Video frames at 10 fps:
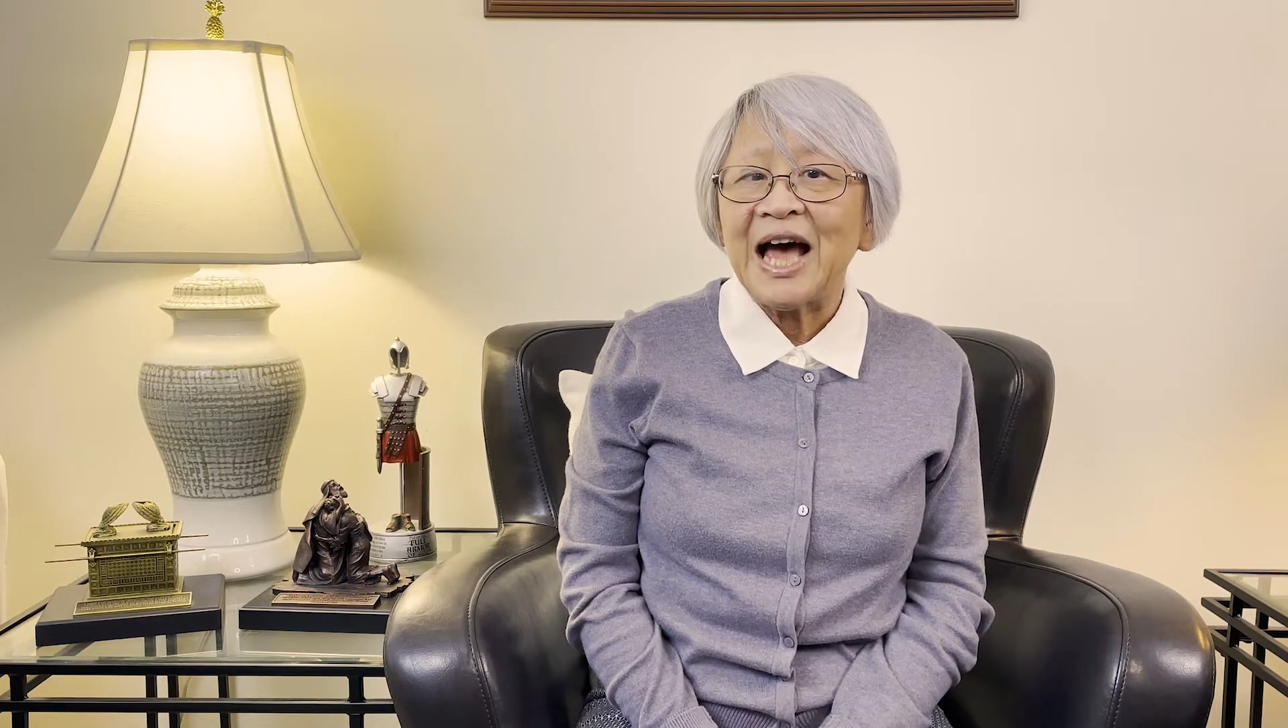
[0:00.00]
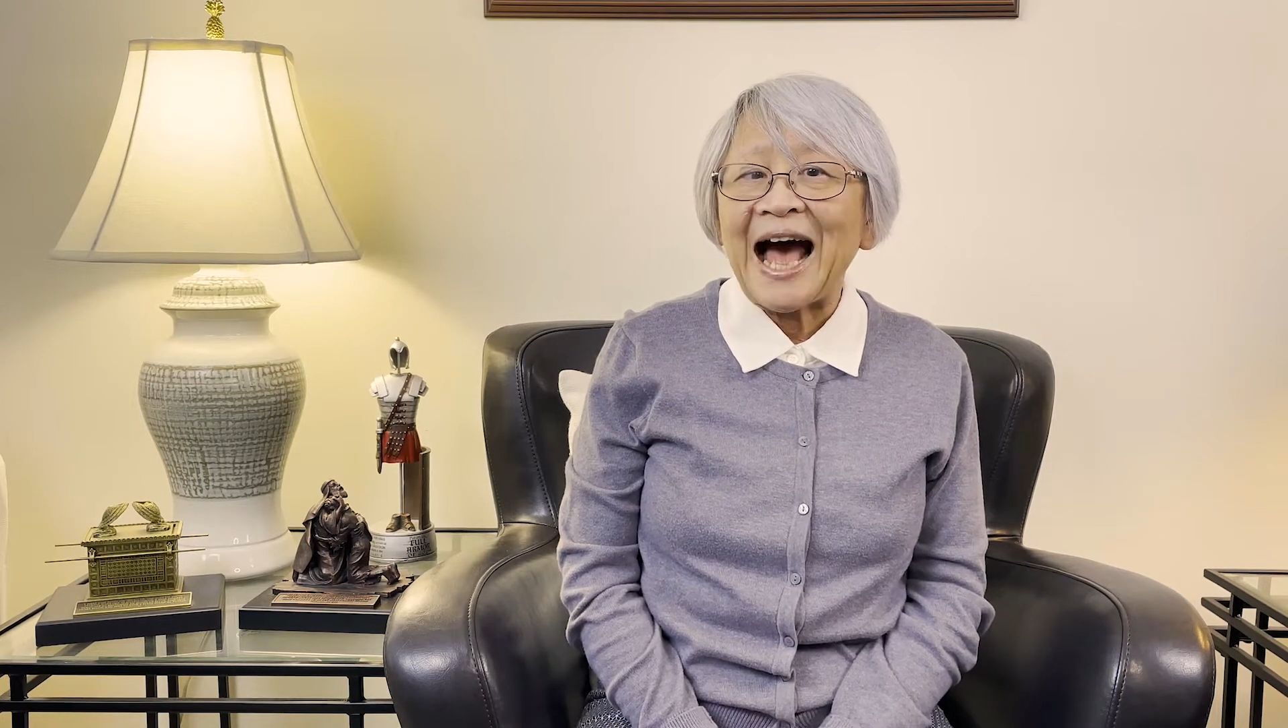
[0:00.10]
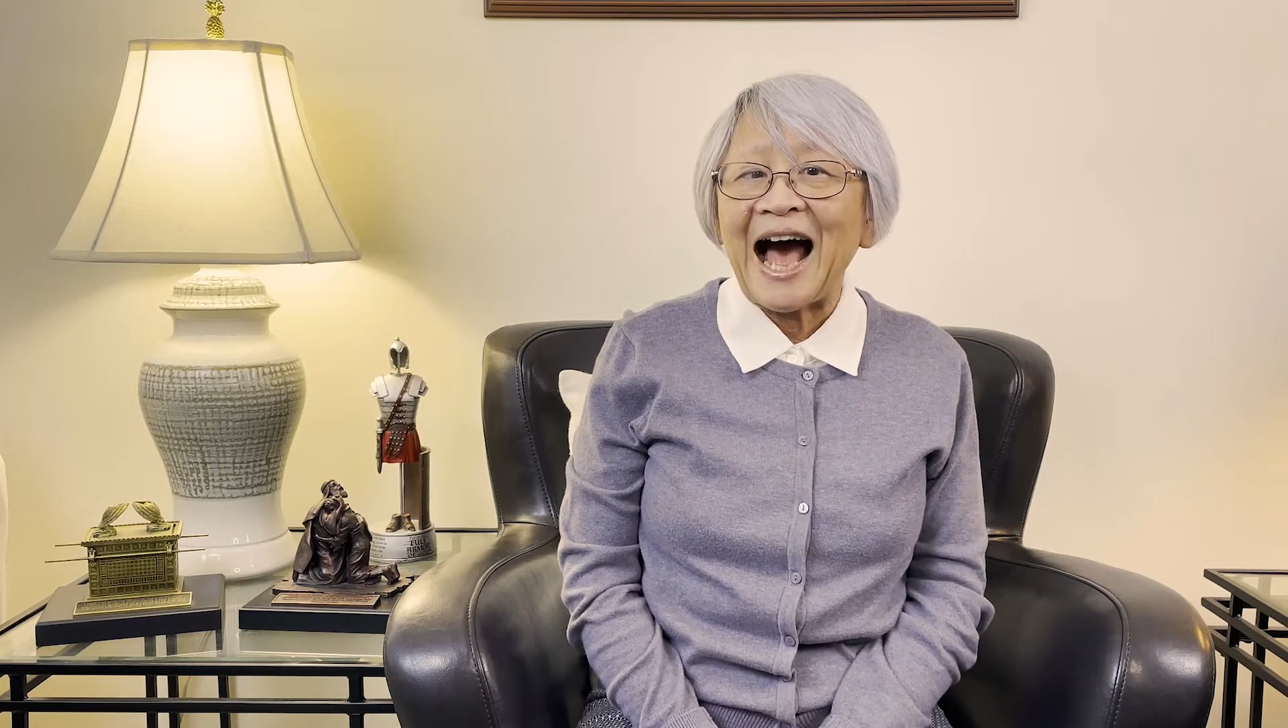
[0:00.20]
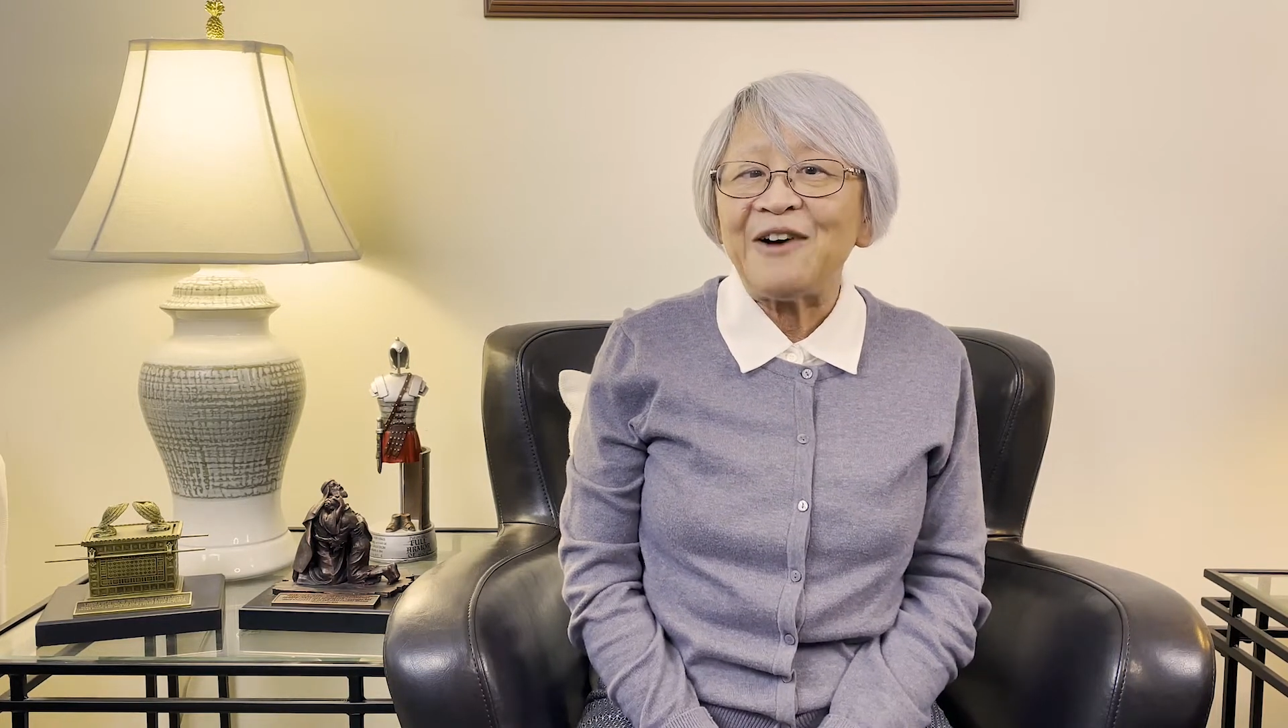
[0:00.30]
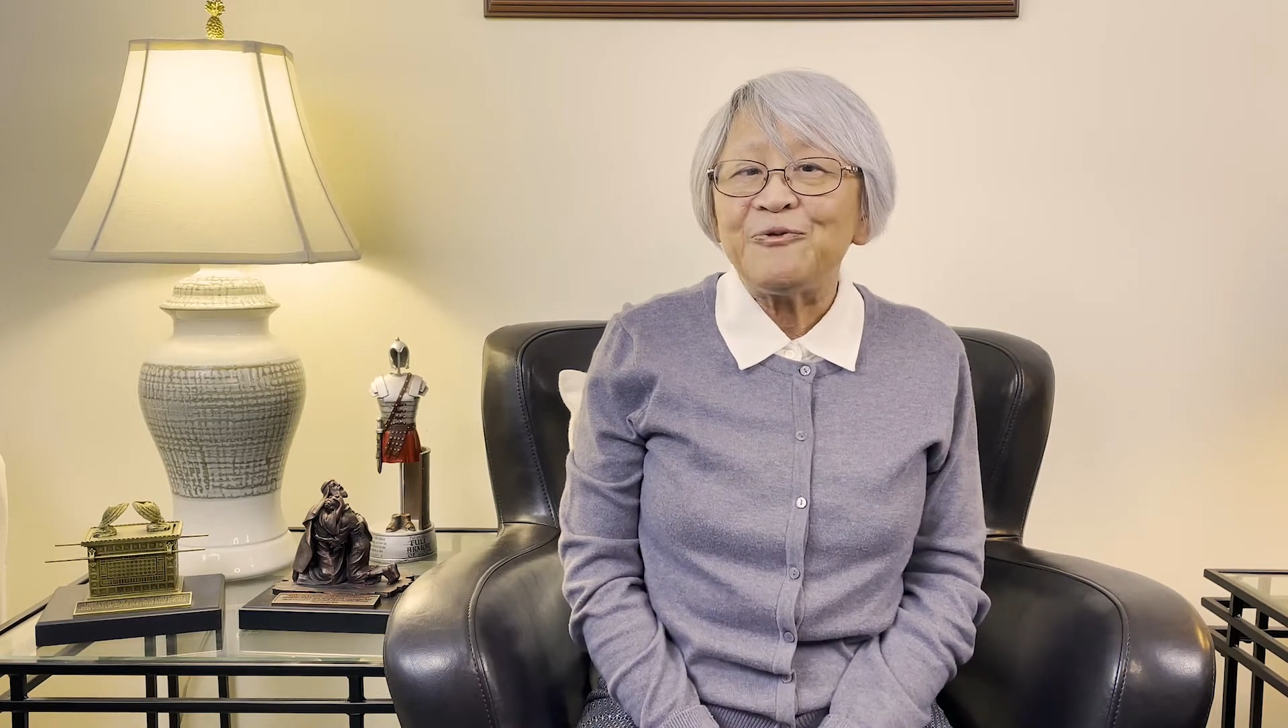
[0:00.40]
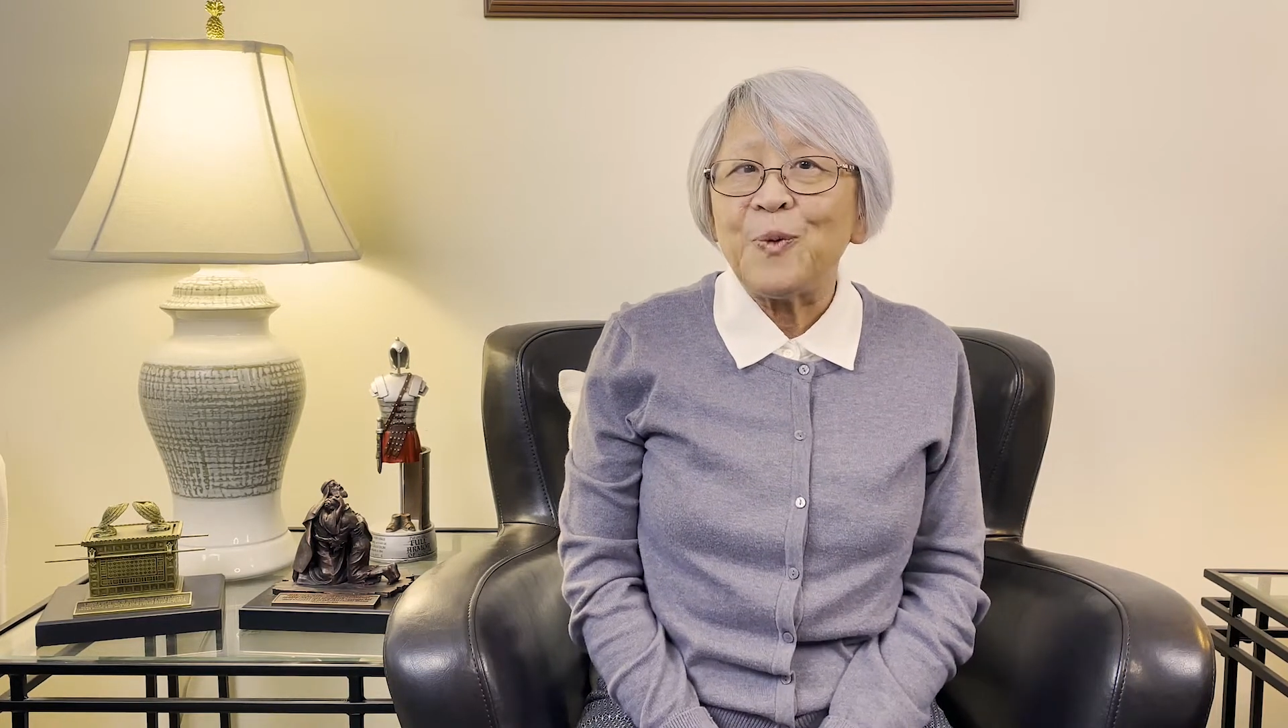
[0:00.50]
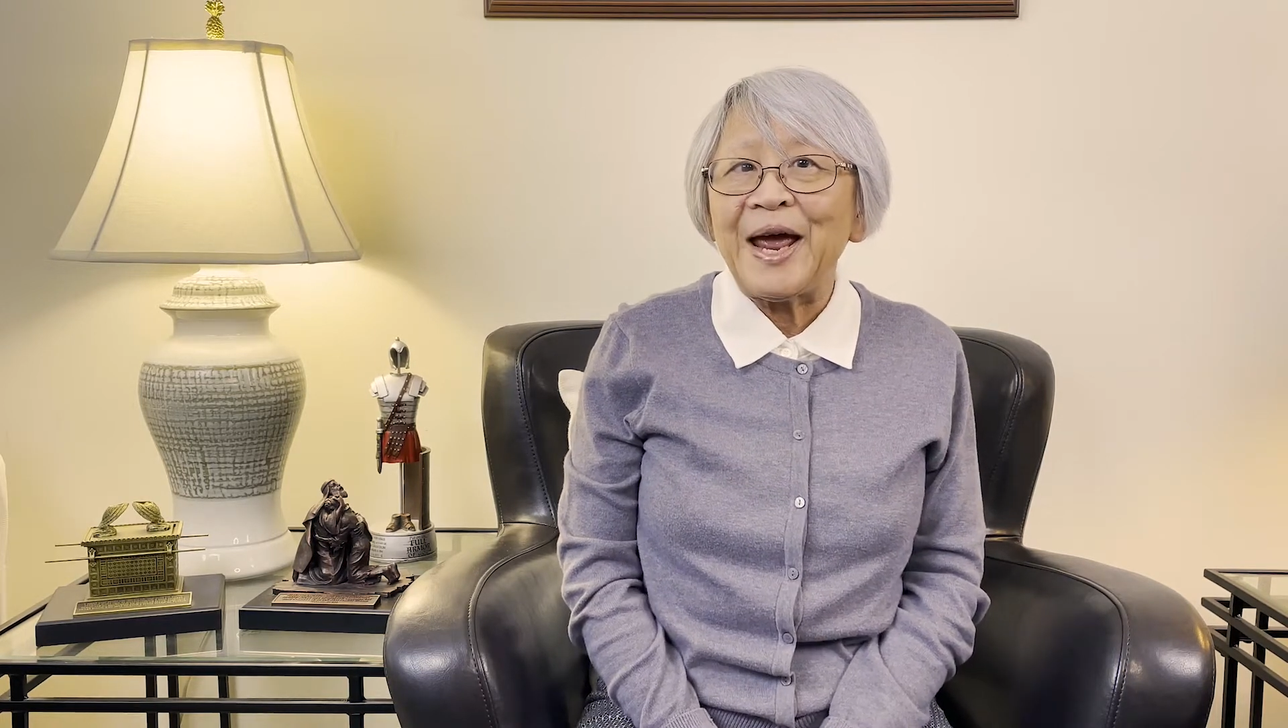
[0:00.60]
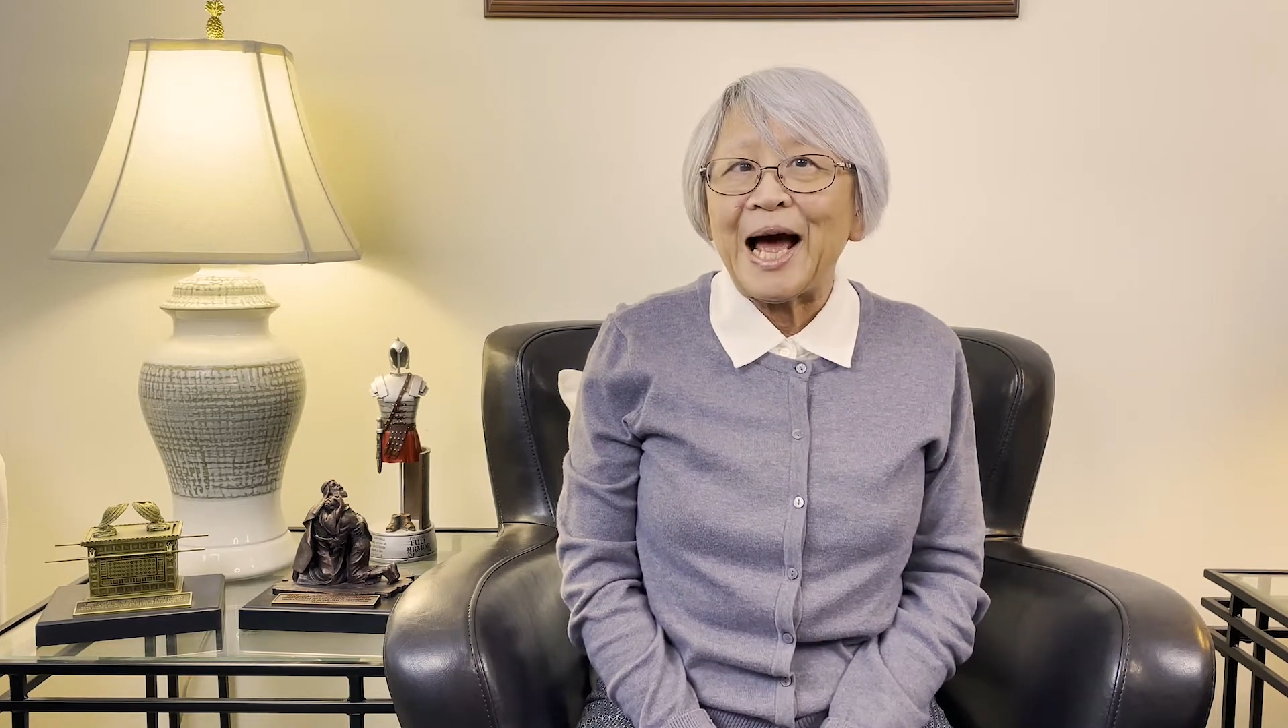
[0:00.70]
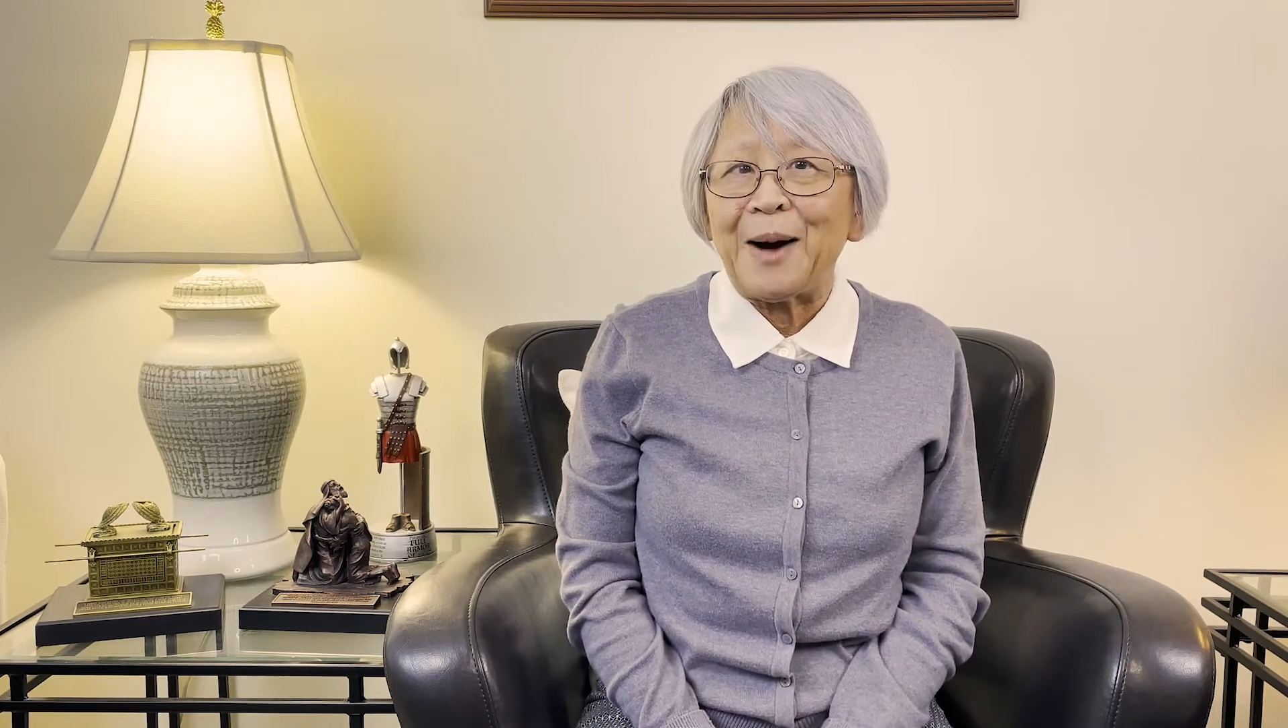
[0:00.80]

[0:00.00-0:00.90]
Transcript: halfway